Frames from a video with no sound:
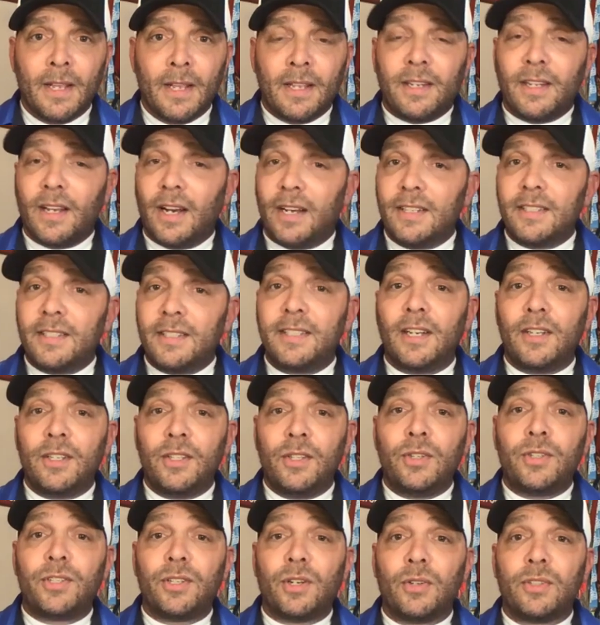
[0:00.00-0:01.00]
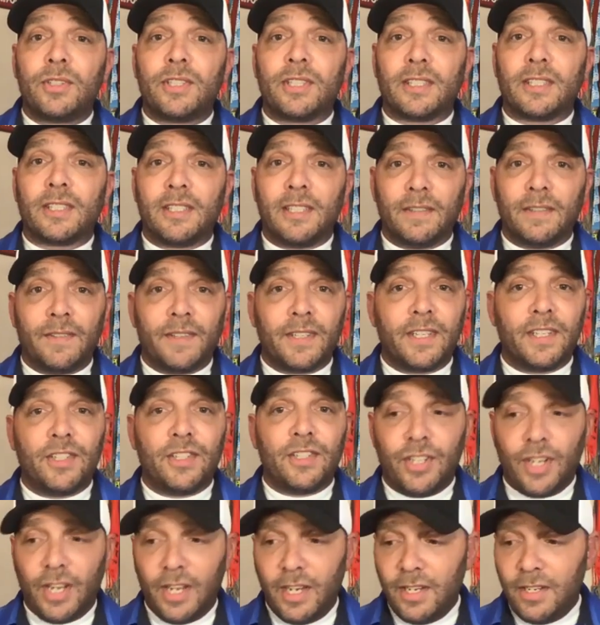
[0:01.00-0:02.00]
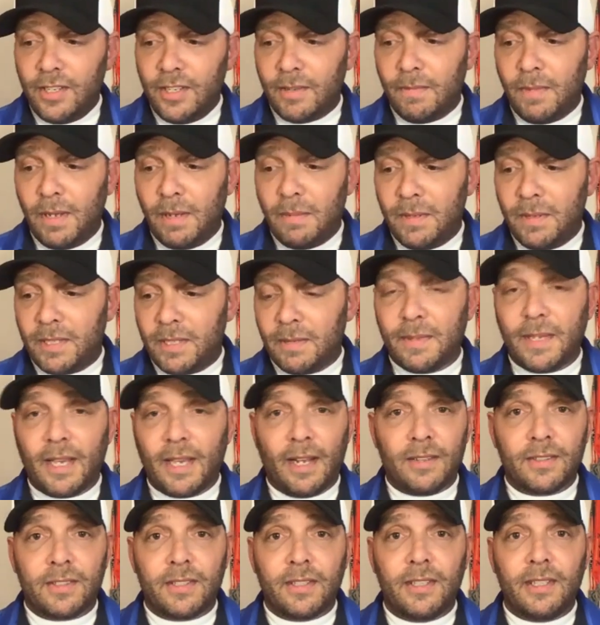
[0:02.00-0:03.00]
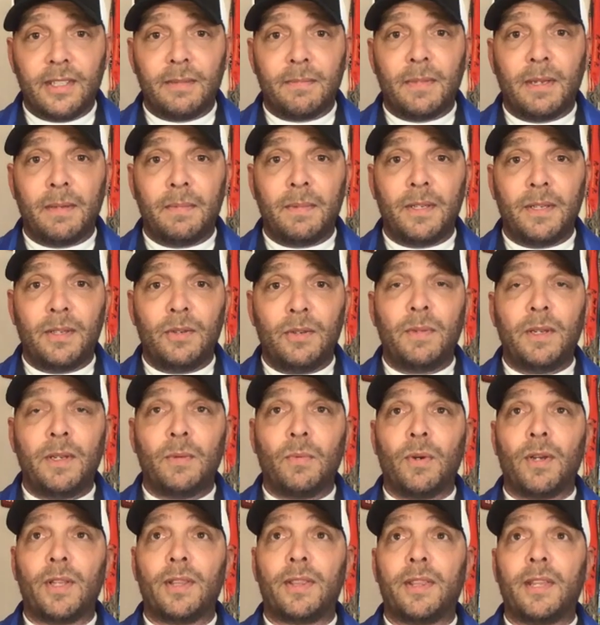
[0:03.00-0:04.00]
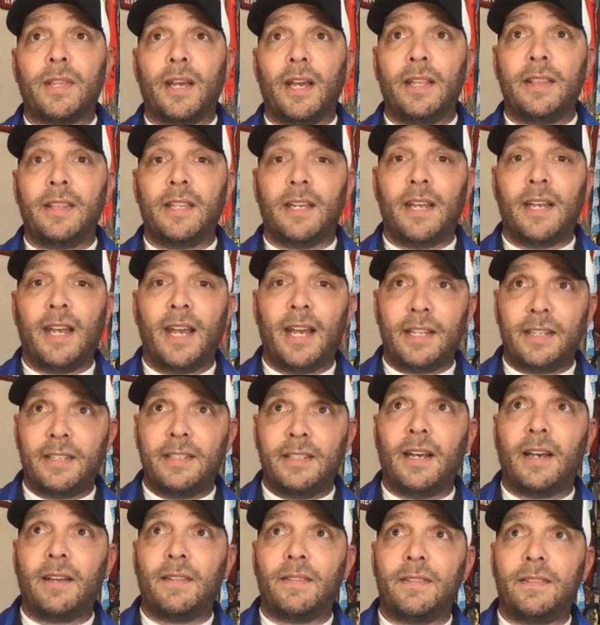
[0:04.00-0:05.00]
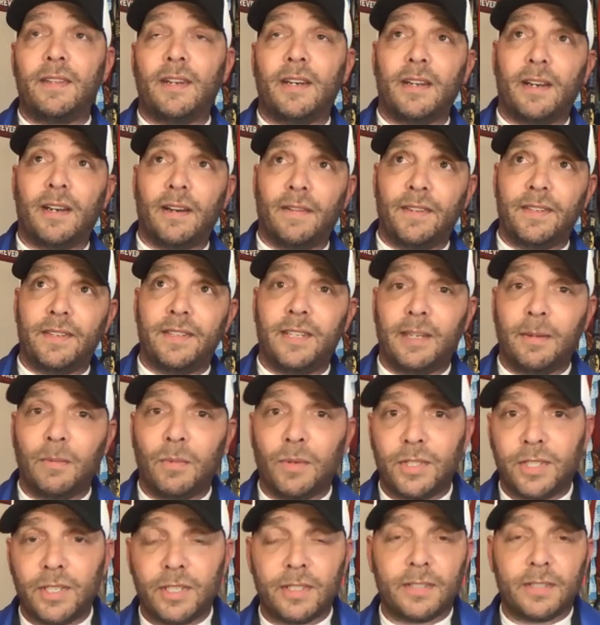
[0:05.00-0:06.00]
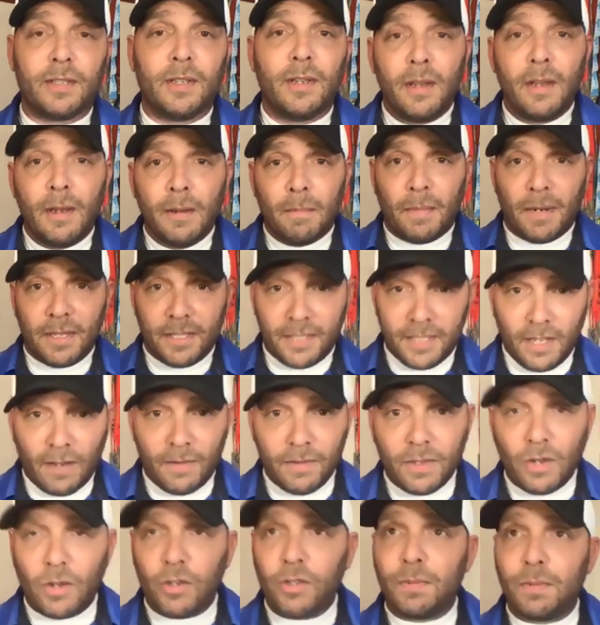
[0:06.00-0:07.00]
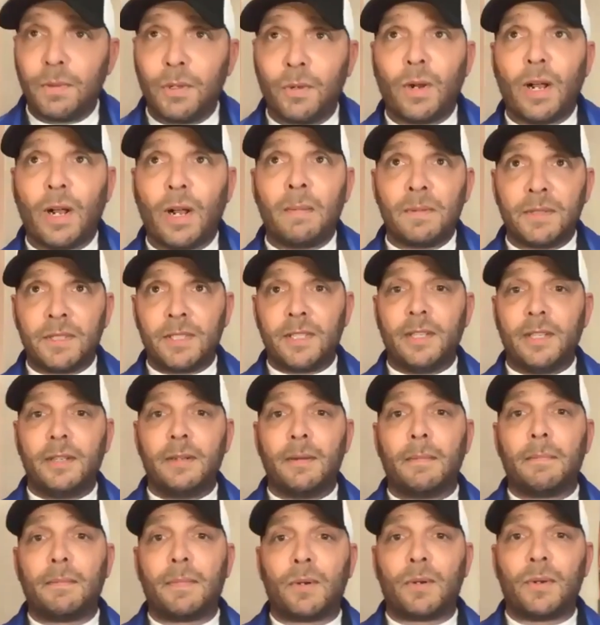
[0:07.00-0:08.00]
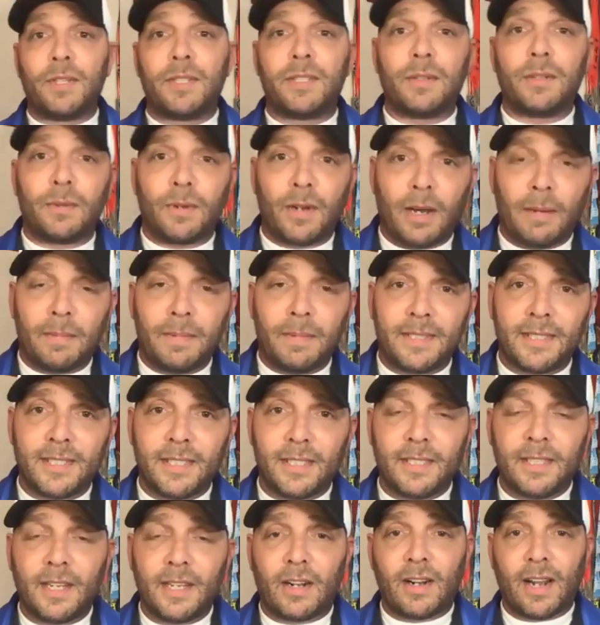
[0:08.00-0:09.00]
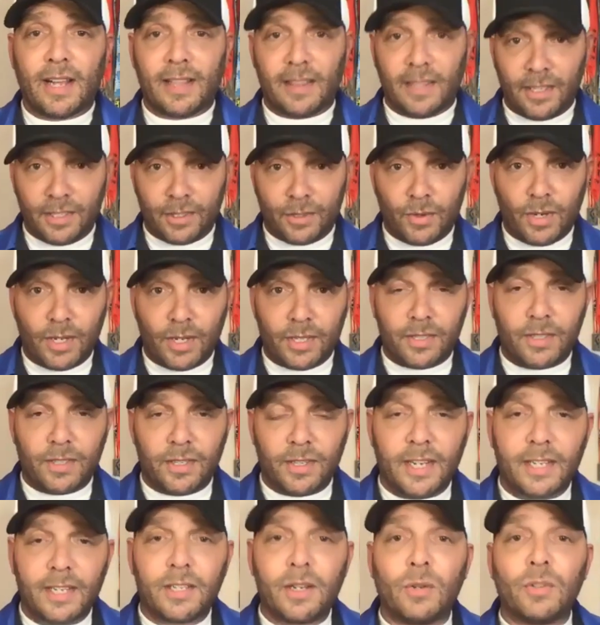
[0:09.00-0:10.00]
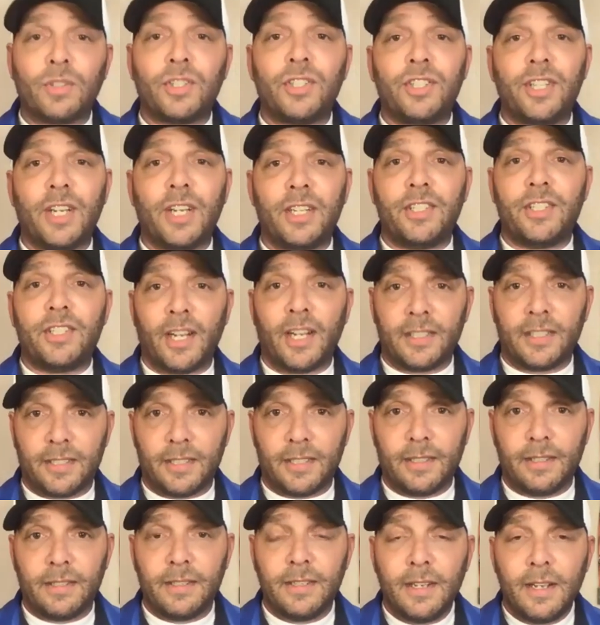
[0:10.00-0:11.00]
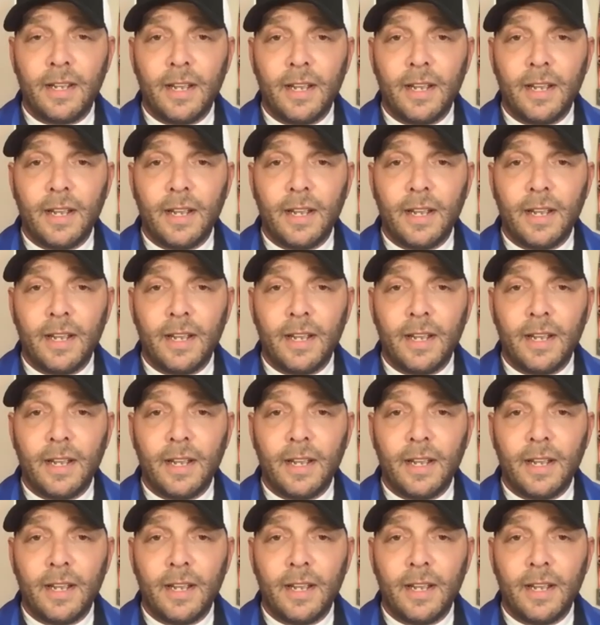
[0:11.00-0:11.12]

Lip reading: Not until you show significant change and maybe some counseling, and maybe you meet with the head of the team, which is myself, Coach Blue Robinson, Marissa Robinson, our athletic director, and Coach Jed Jensen.